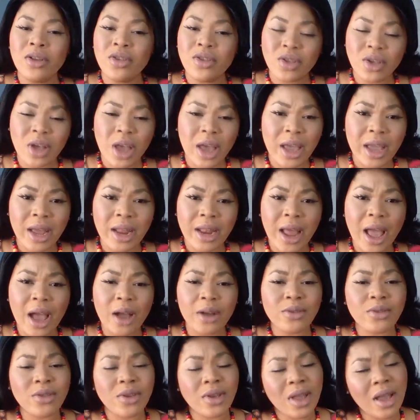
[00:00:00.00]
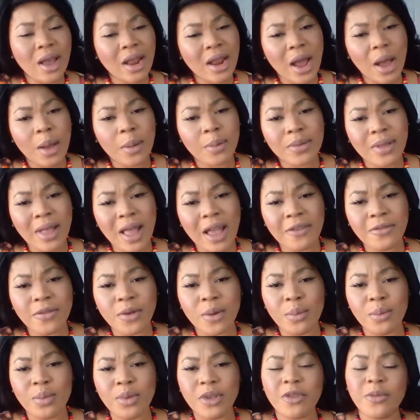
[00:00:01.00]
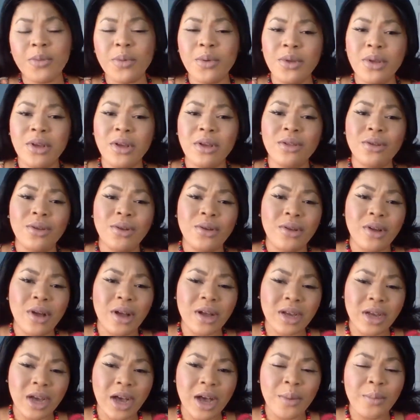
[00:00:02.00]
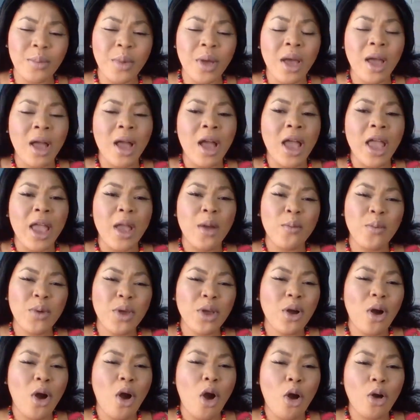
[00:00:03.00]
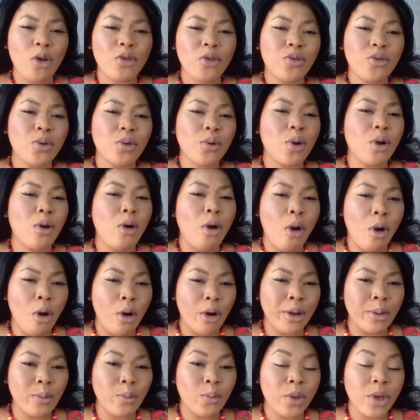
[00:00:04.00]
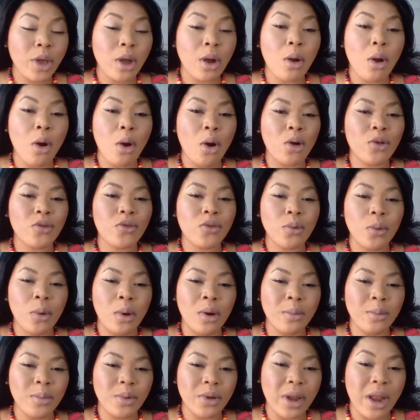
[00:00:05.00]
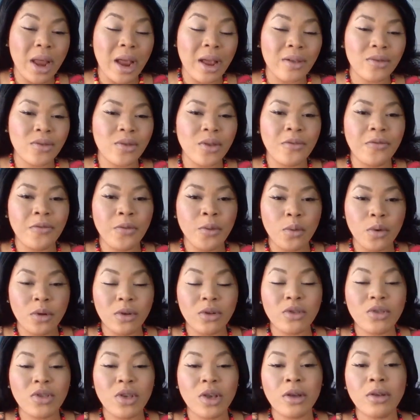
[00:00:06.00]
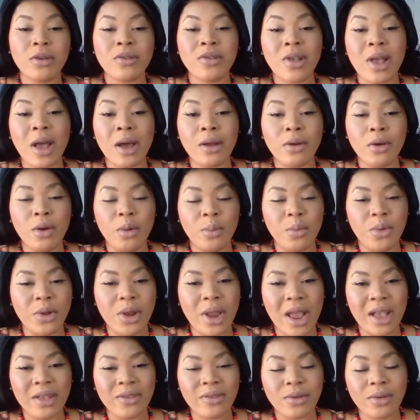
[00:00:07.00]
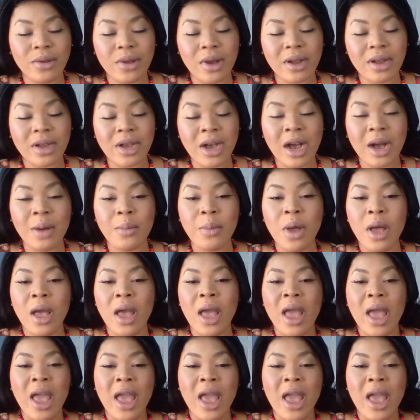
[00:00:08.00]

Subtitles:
Check it out. Check out our platform, blissbeautyandglitter.com. And we are also on Bonanza if you want to check us out on bonanza.com.